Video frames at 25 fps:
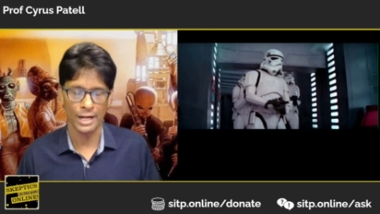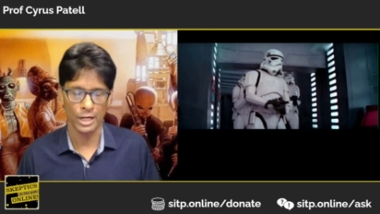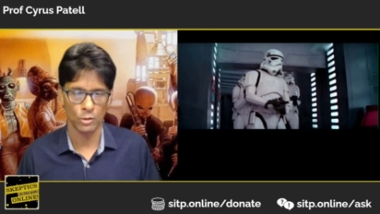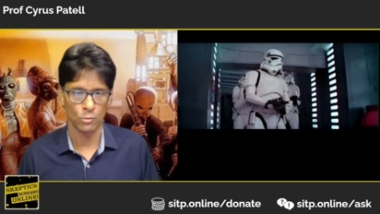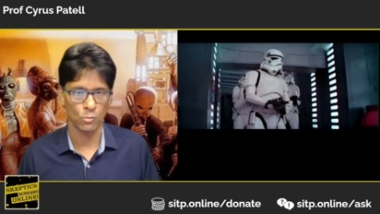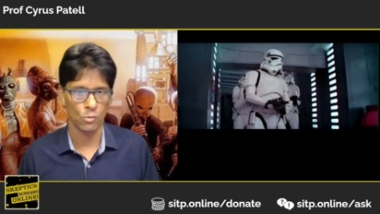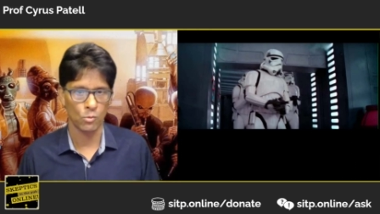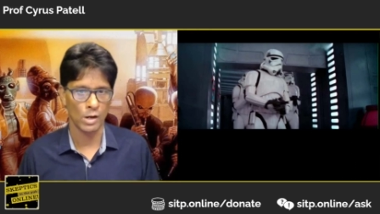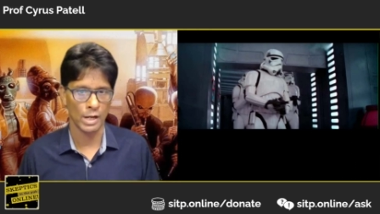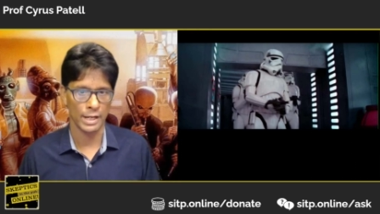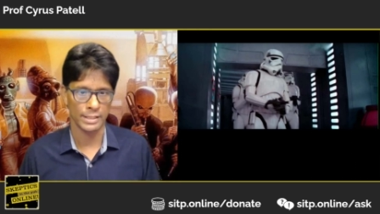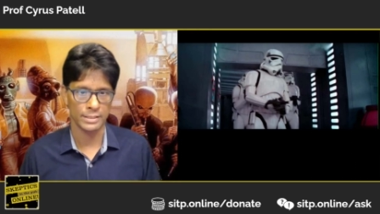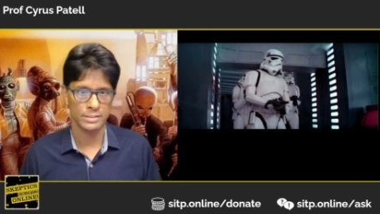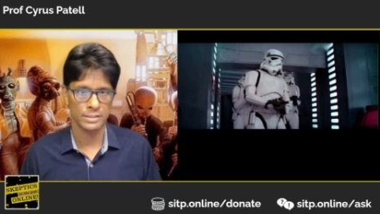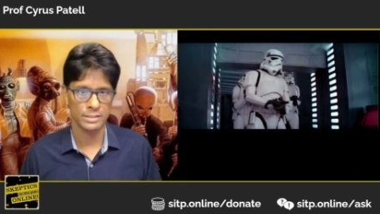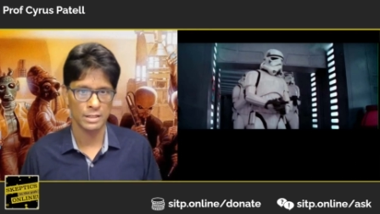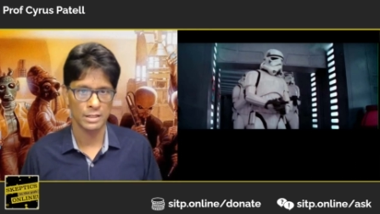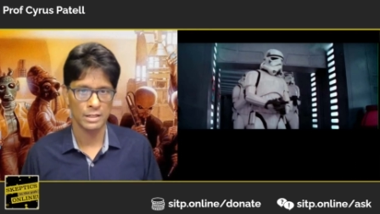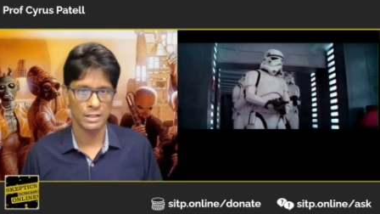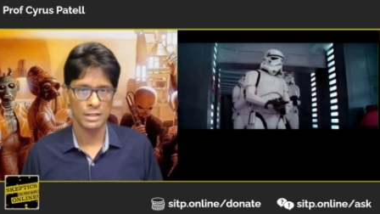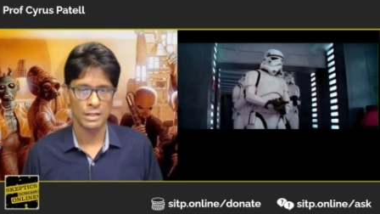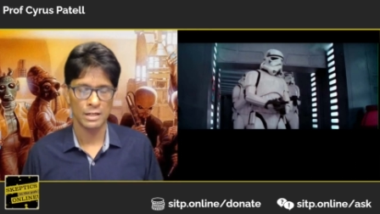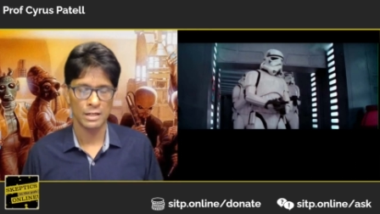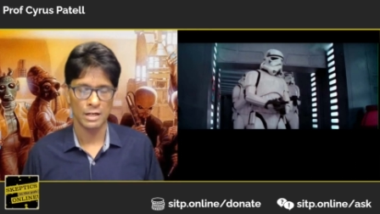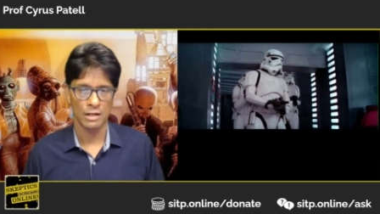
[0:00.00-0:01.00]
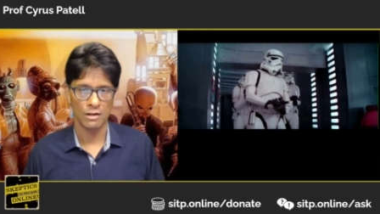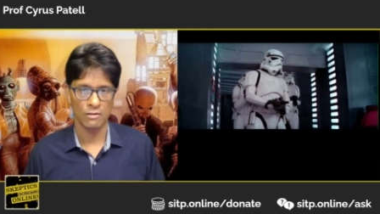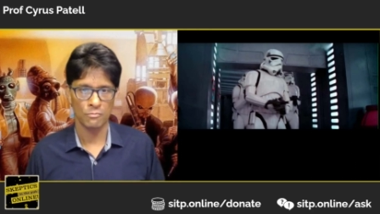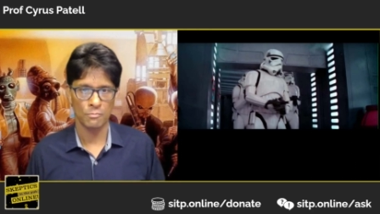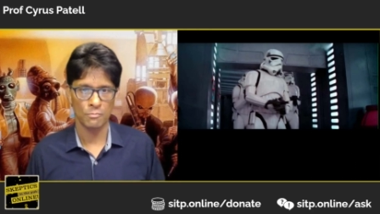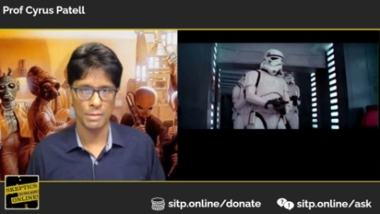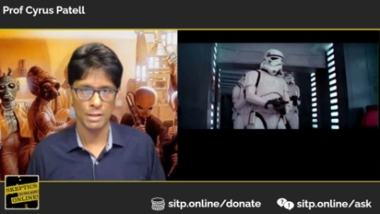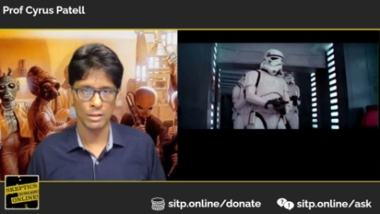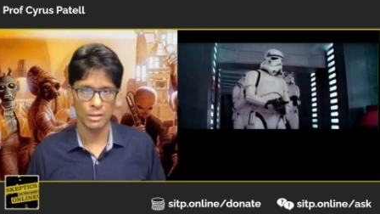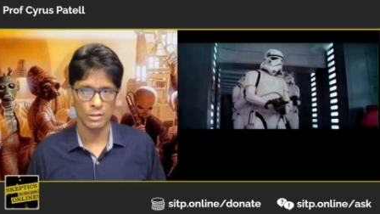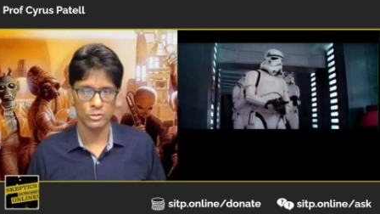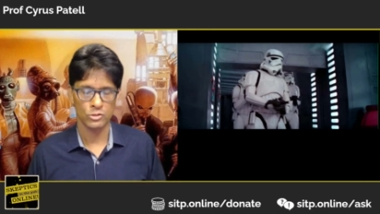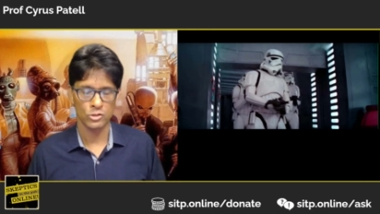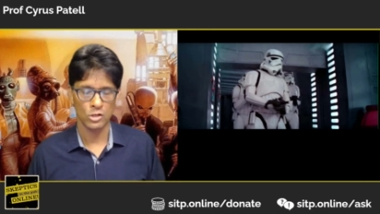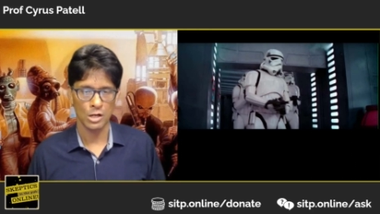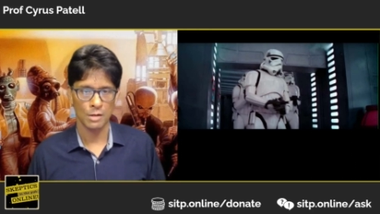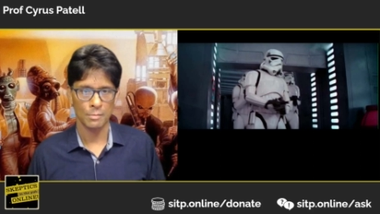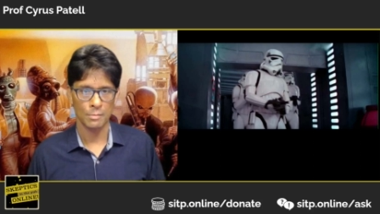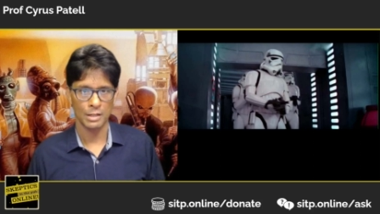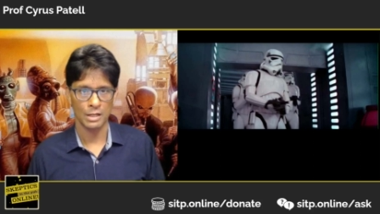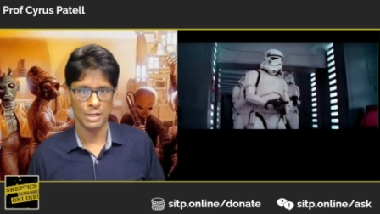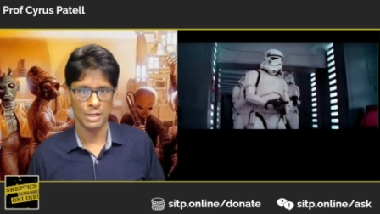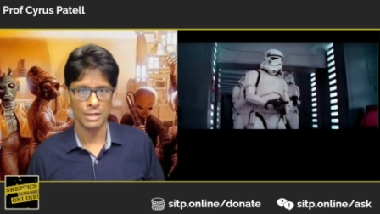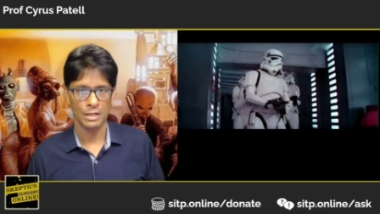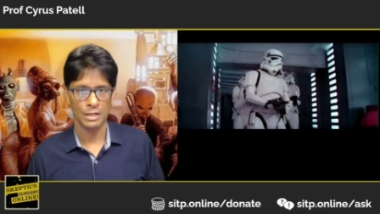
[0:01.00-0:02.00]
and white of
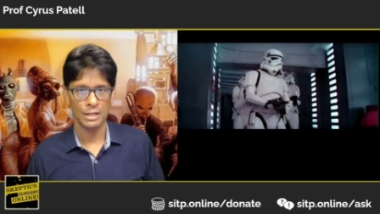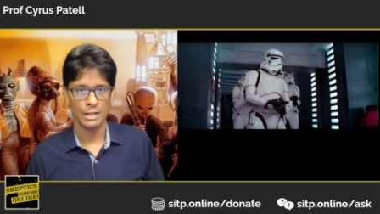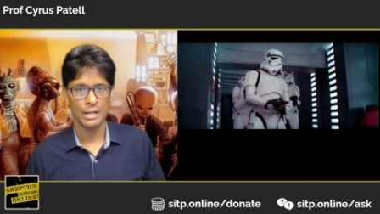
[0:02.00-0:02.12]
melodrama.